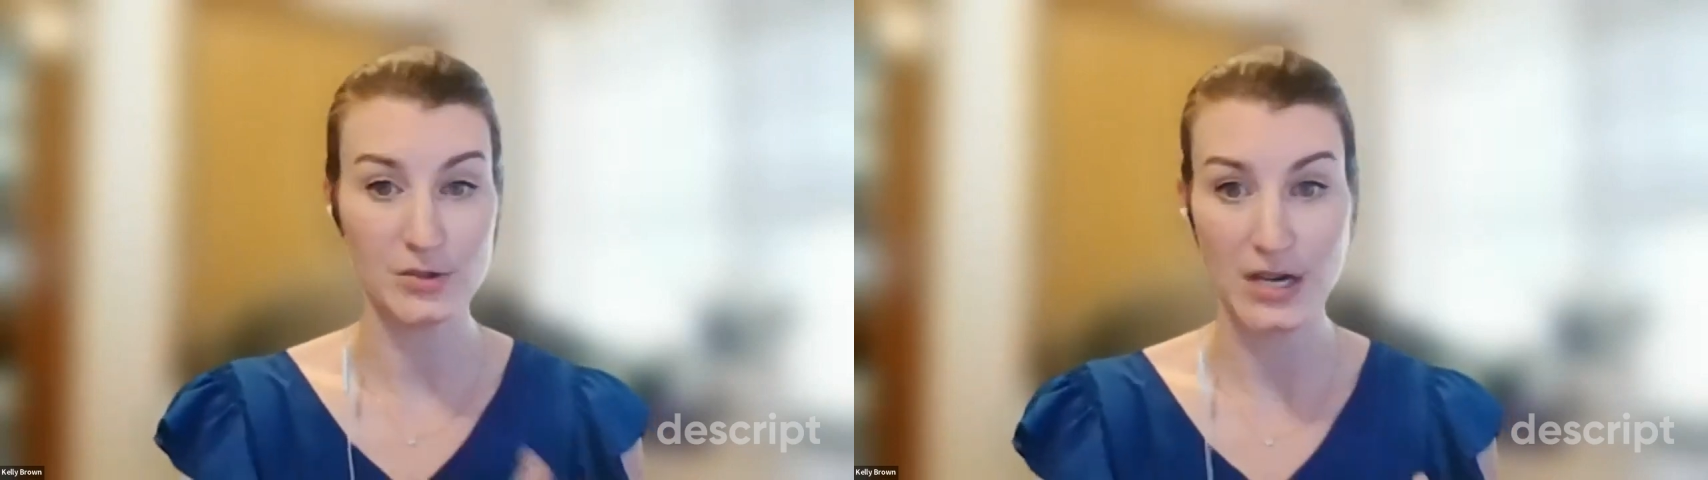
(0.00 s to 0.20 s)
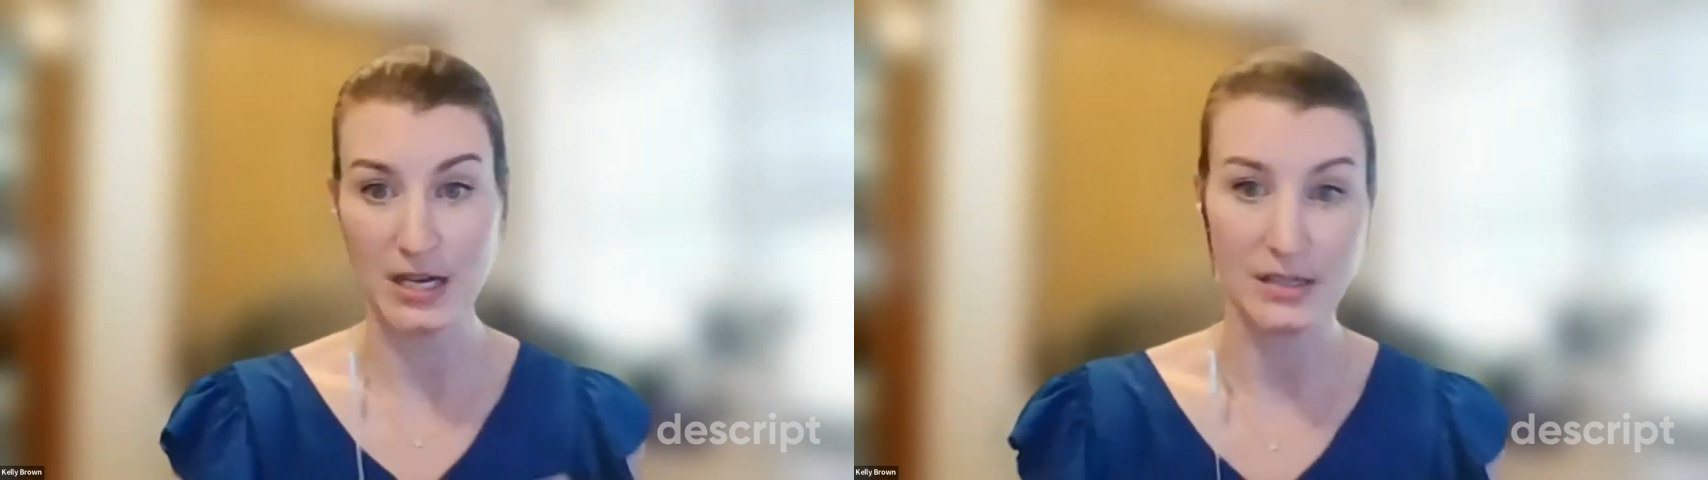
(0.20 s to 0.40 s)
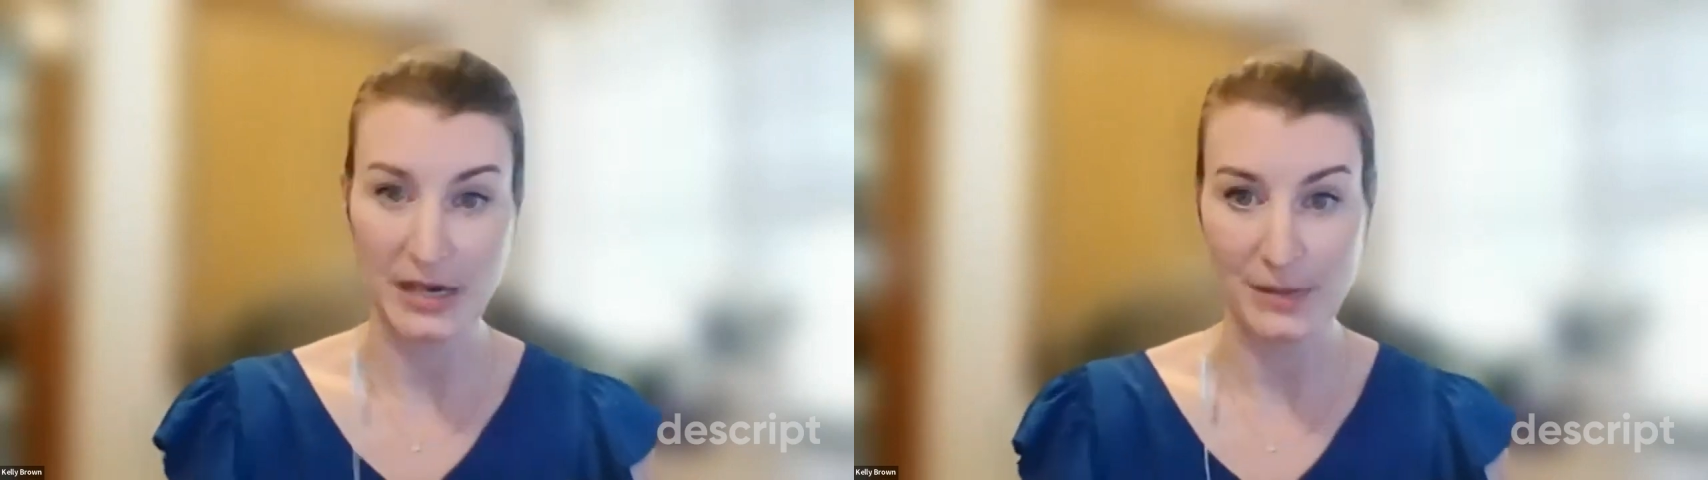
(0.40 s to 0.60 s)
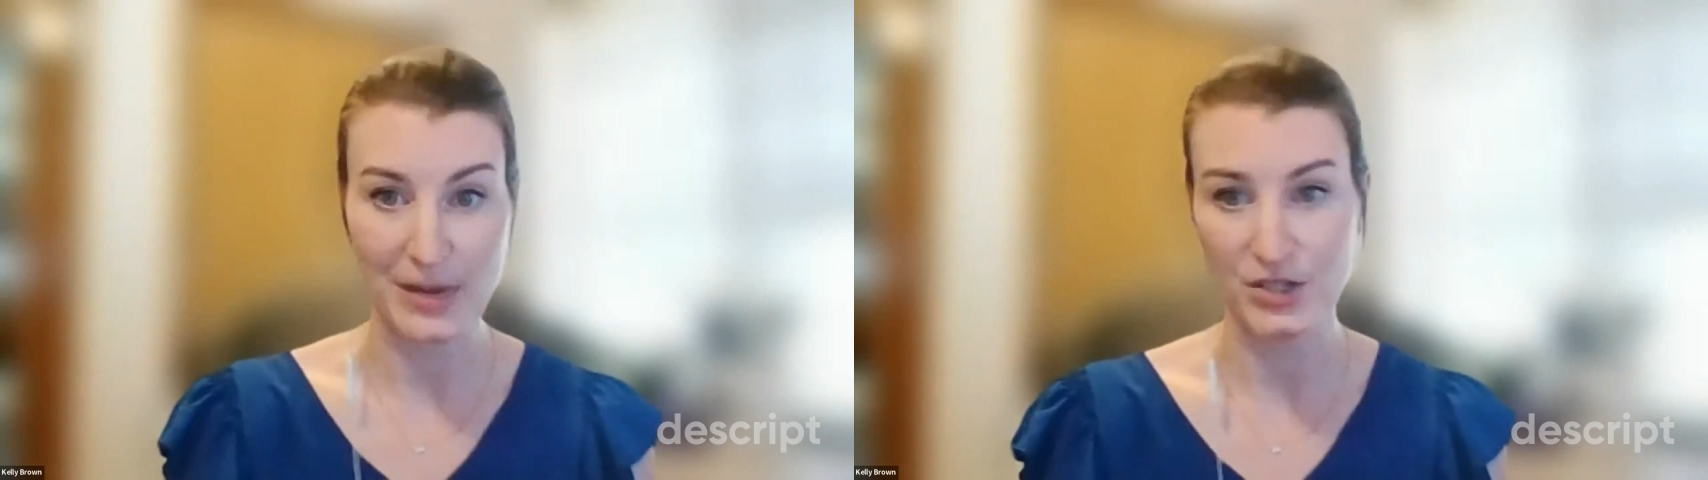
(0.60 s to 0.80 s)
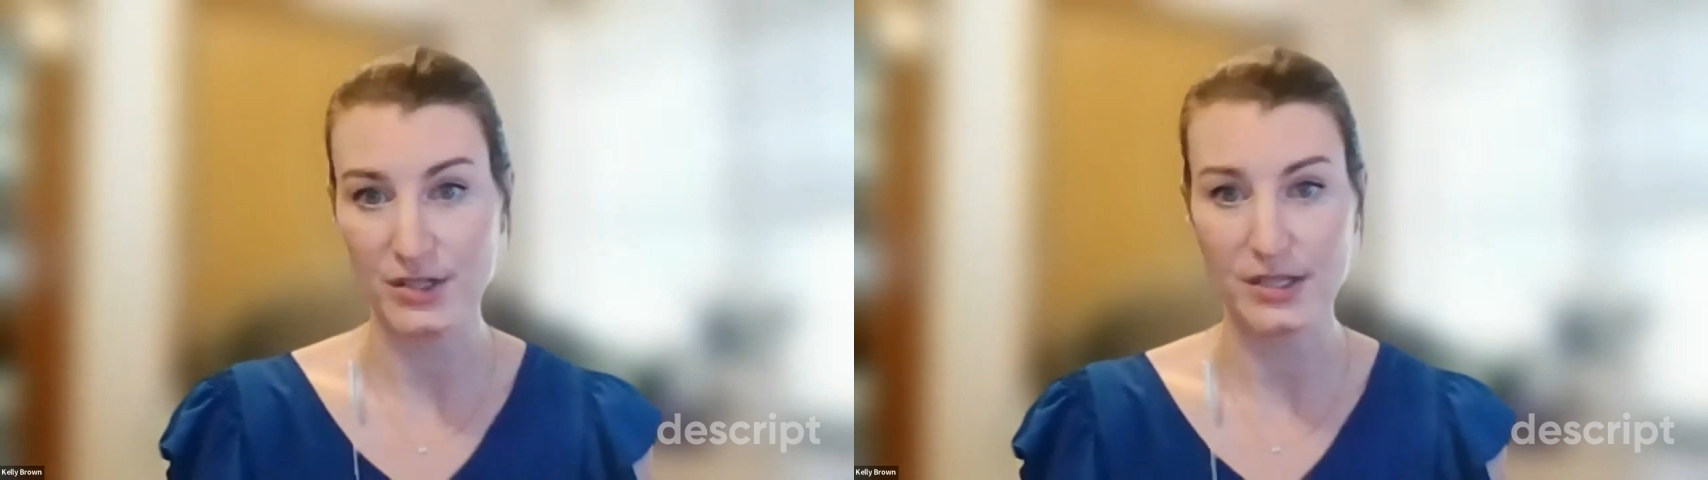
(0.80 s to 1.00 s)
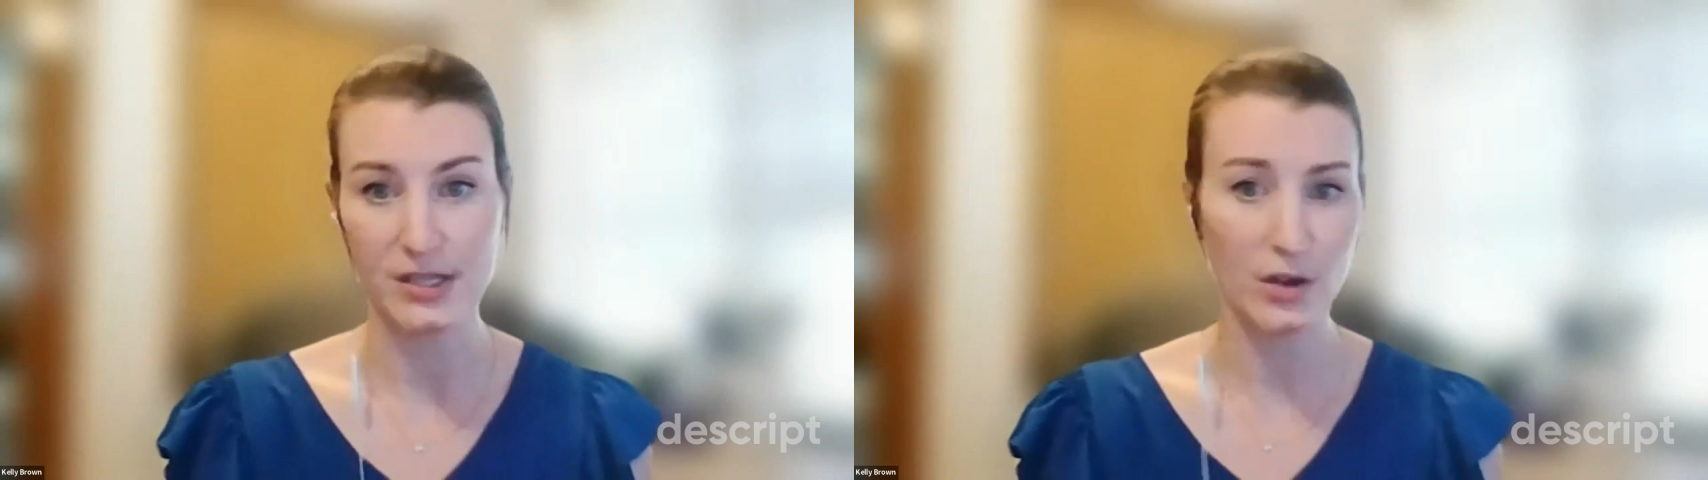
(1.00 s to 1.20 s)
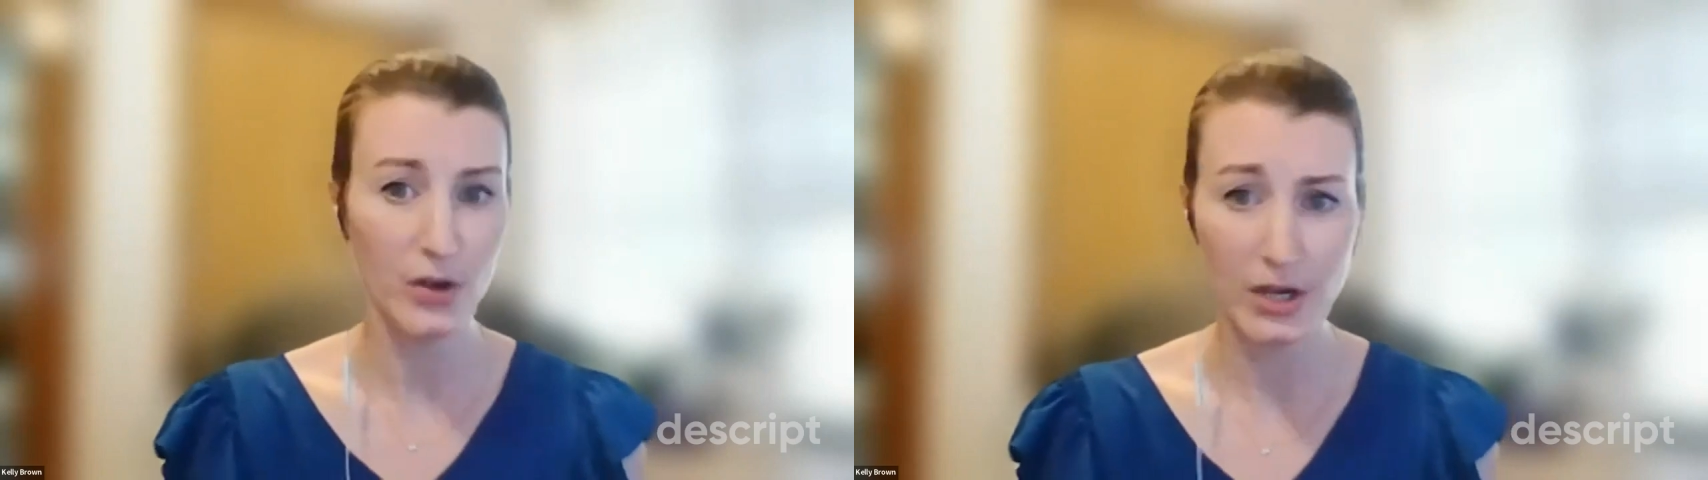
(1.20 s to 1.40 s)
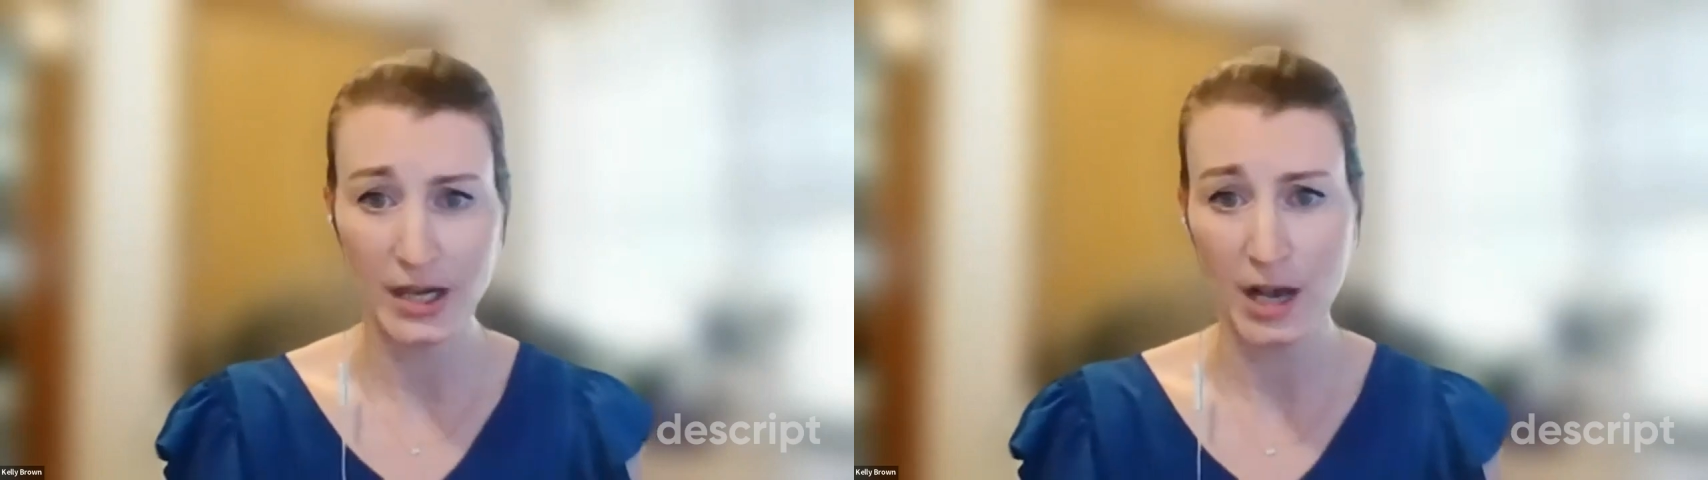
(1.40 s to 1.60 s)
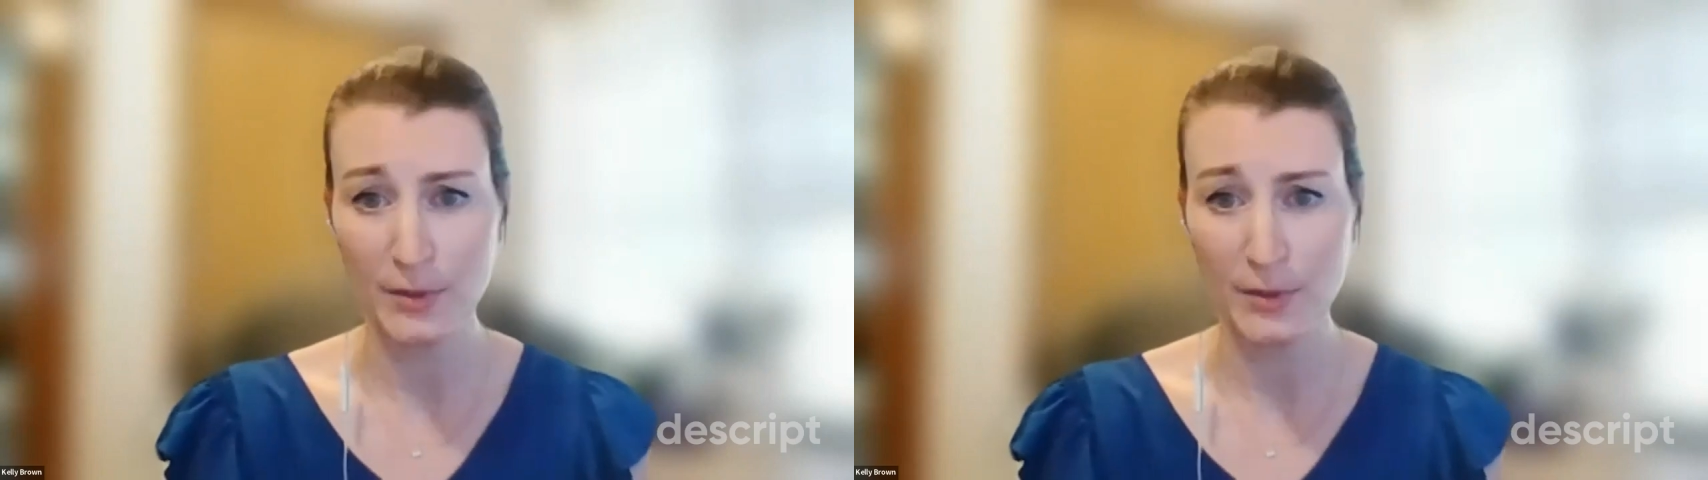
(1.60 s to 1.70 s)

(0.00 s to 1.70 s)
treating as many patients as I could and